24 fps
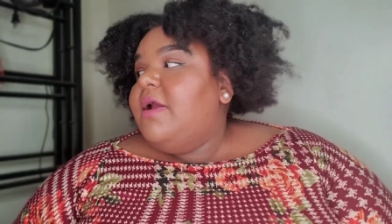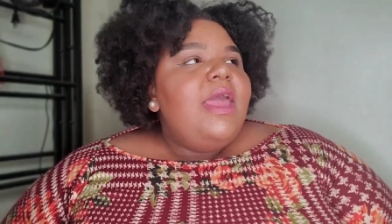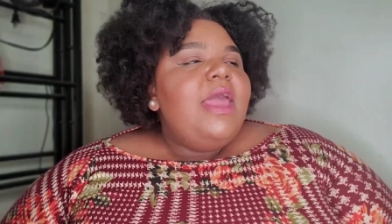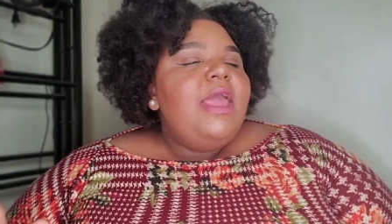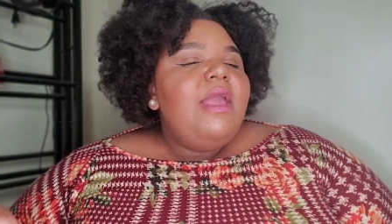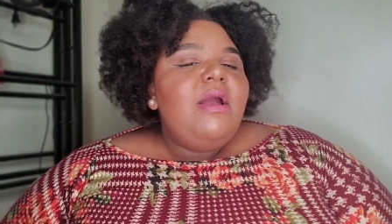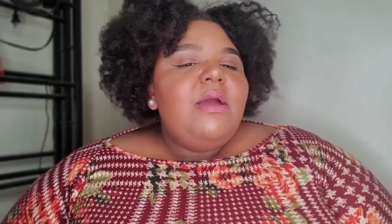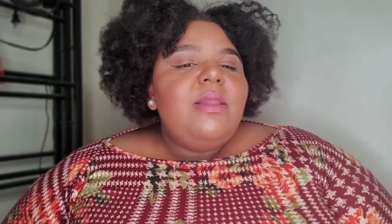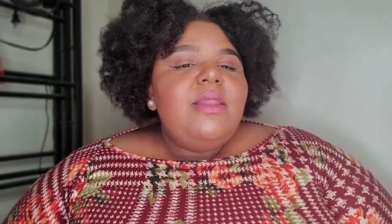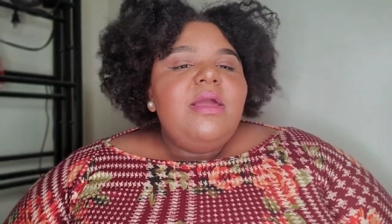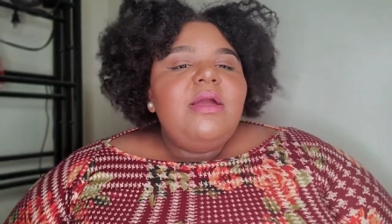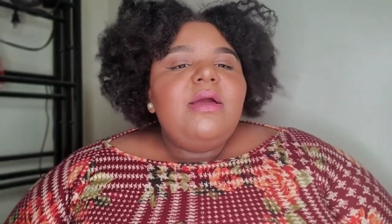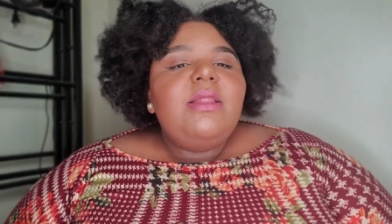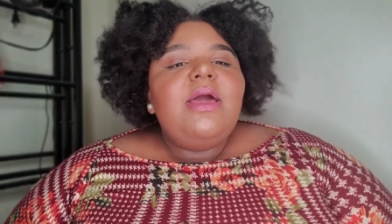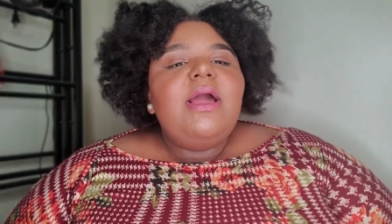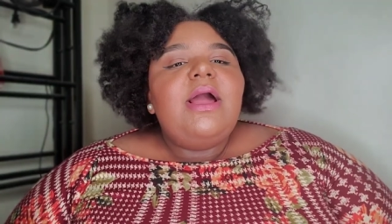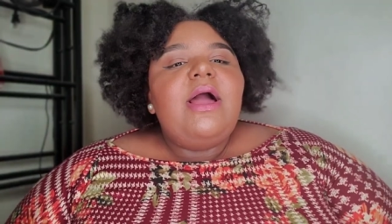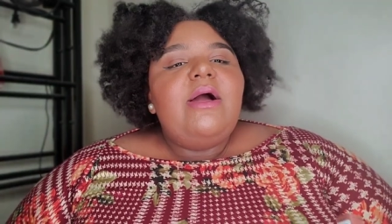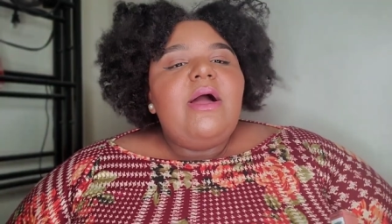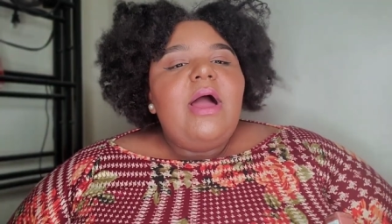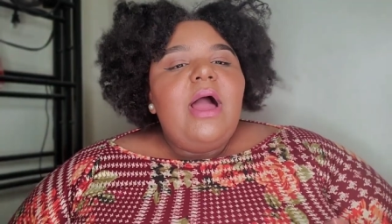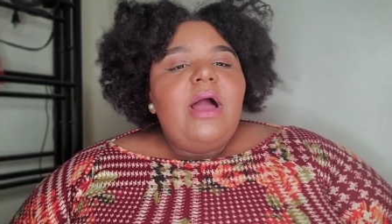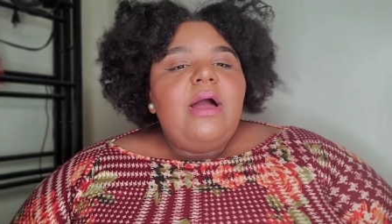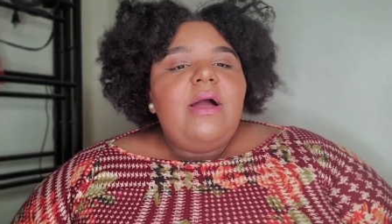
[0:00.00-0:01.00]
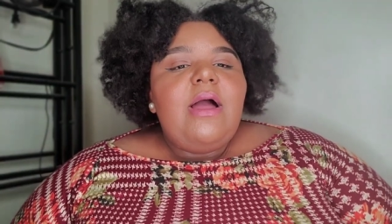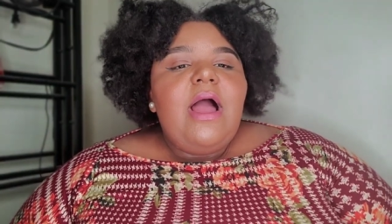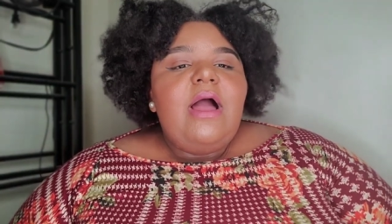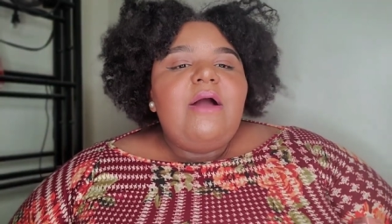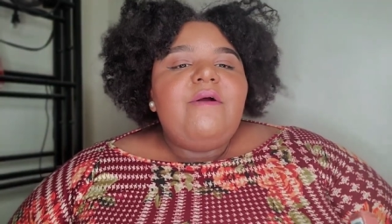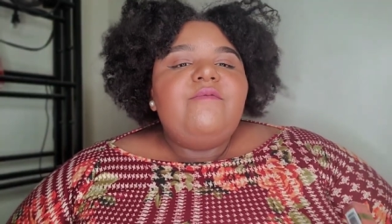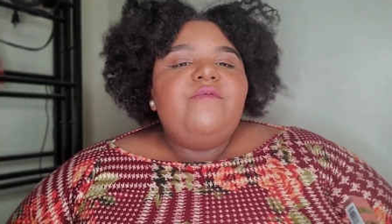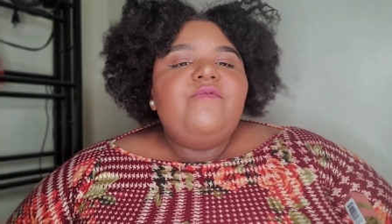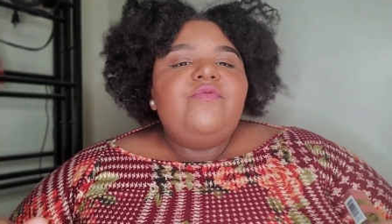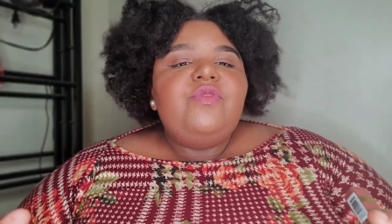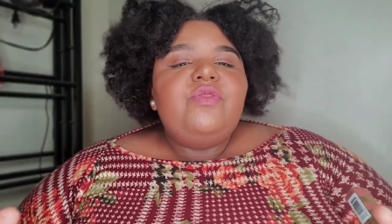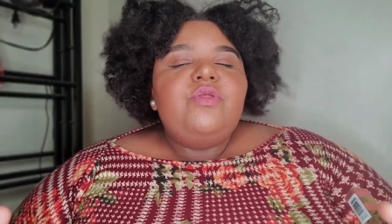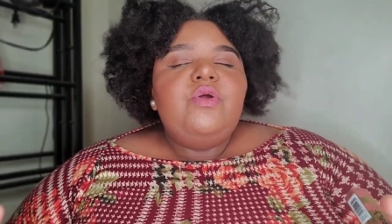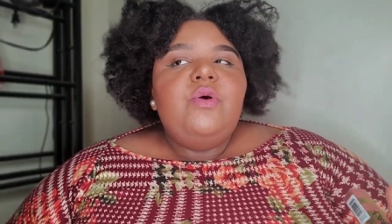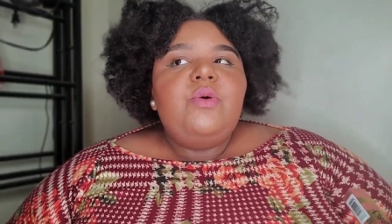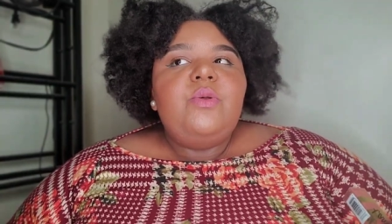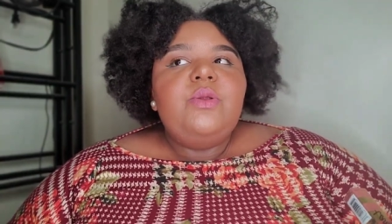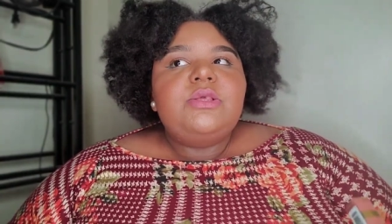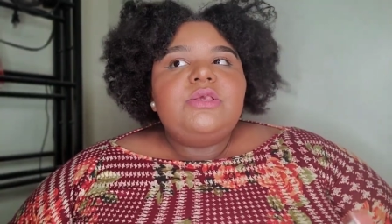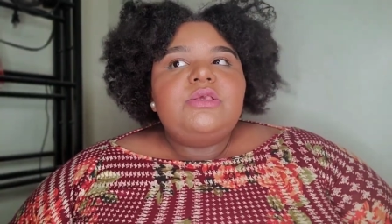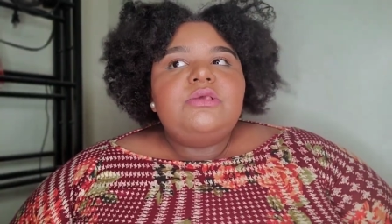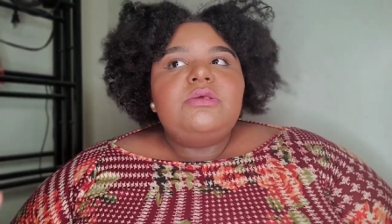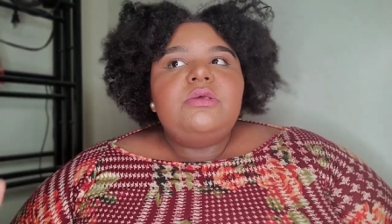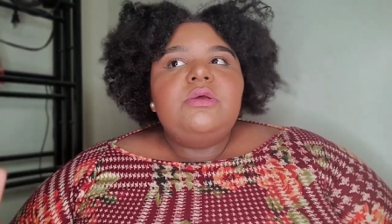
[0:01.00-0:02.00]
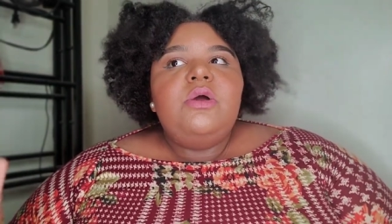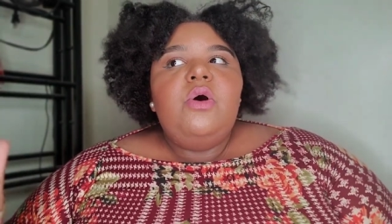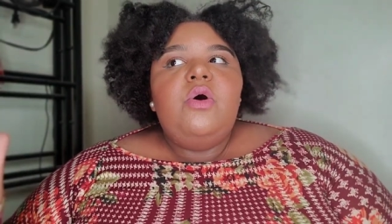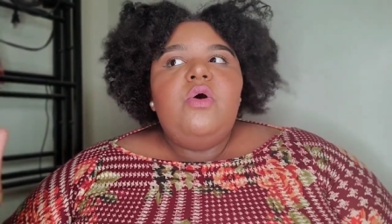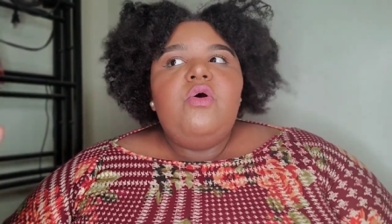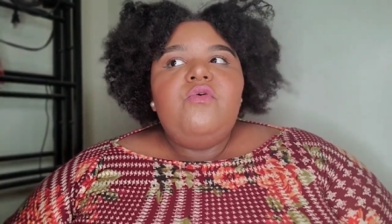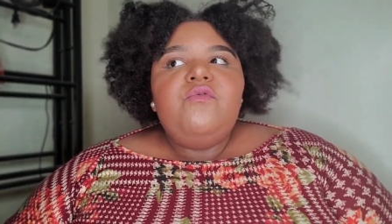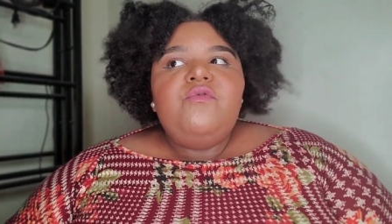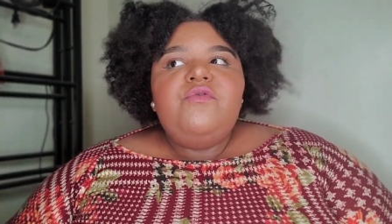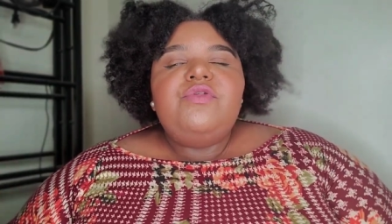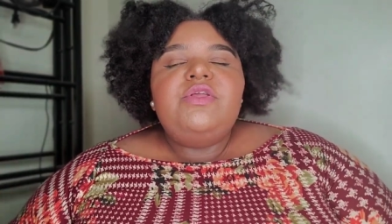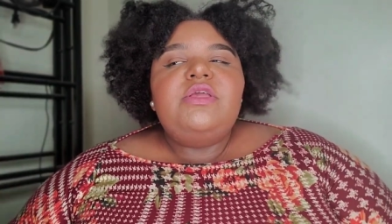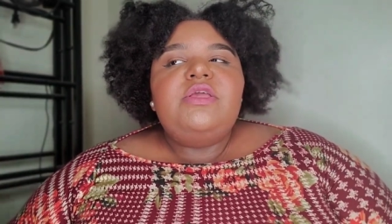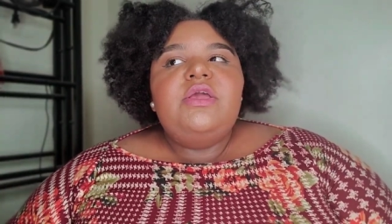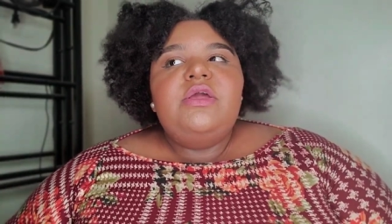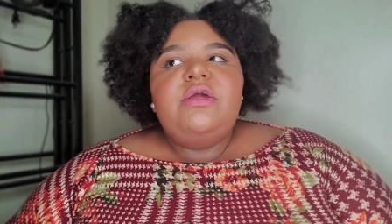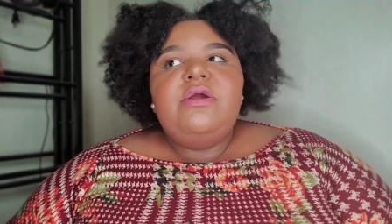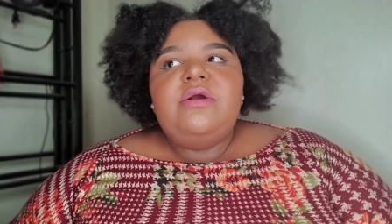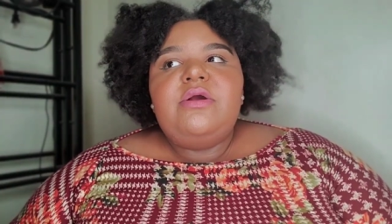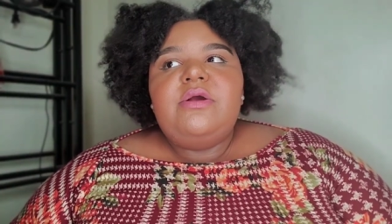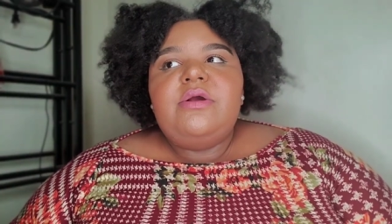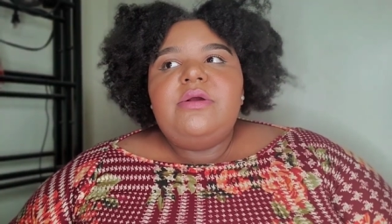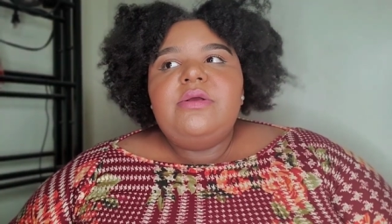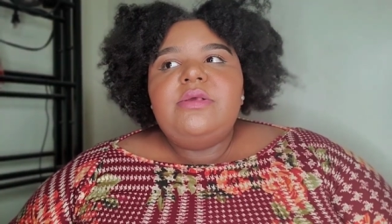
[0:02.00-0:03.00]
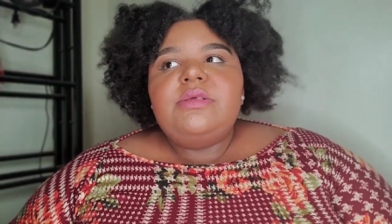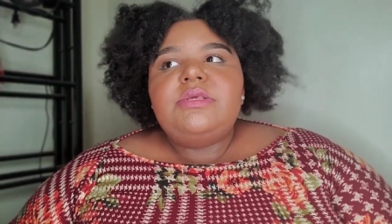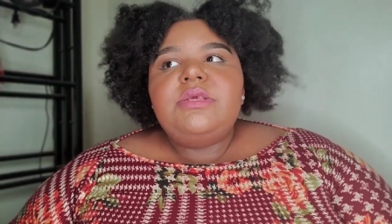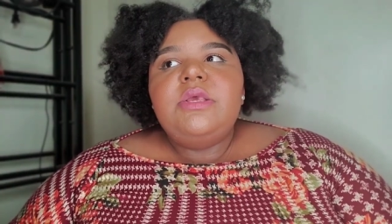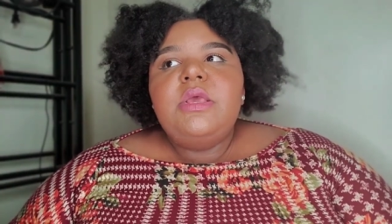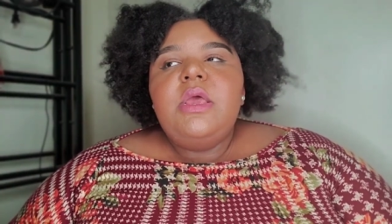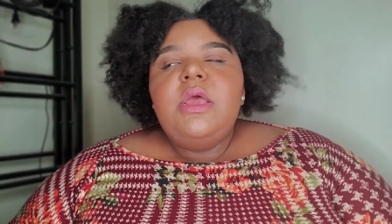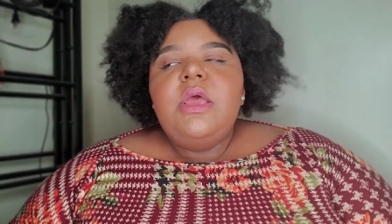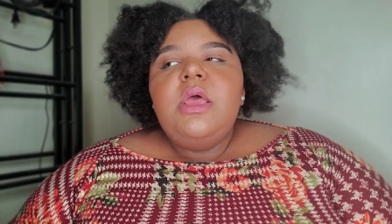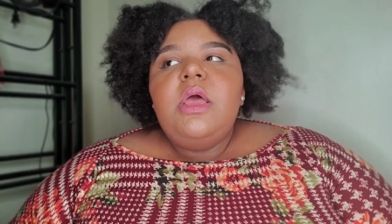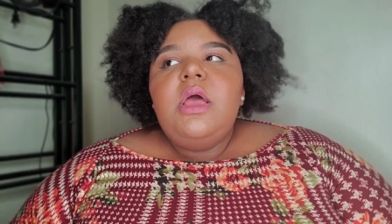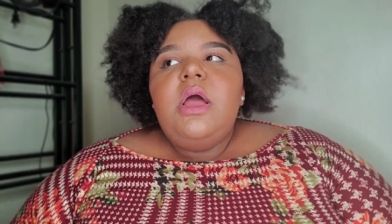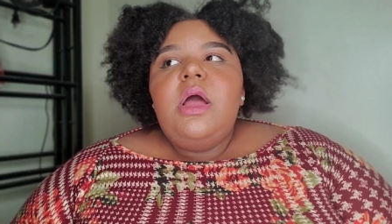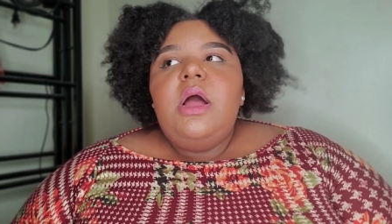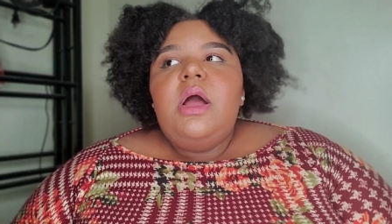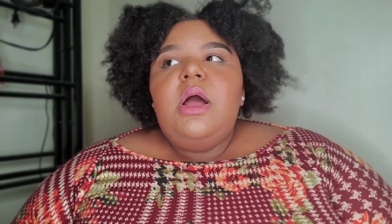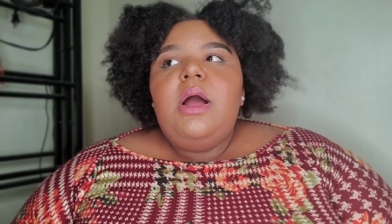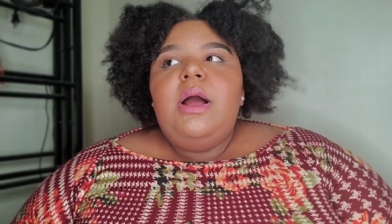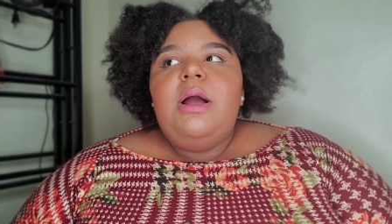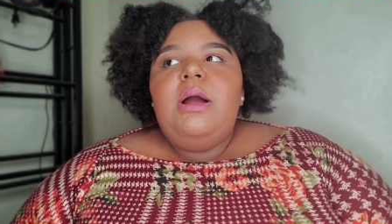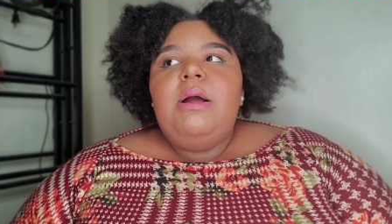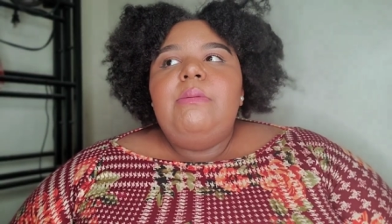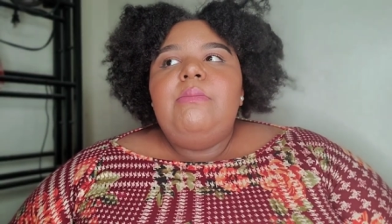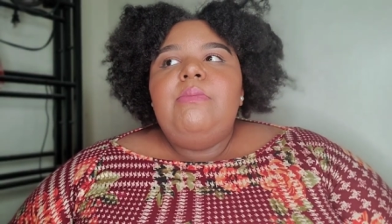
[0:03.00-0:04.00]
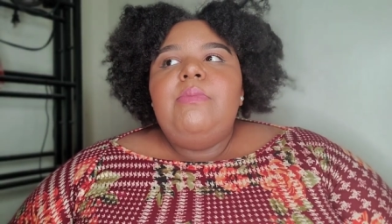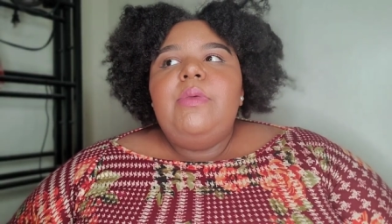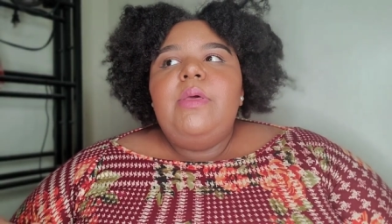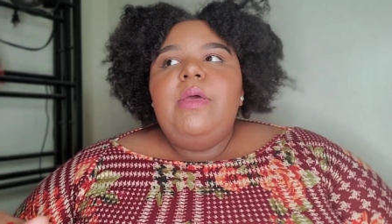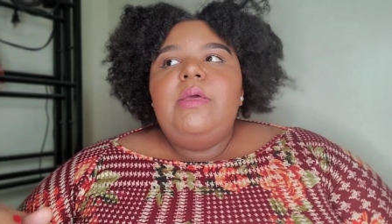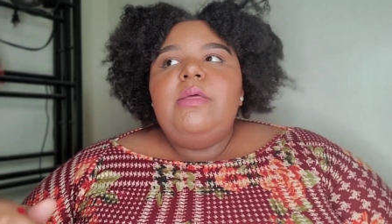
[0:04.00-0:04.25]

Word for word: Here and there, like I, I, I've noticed over the years, um,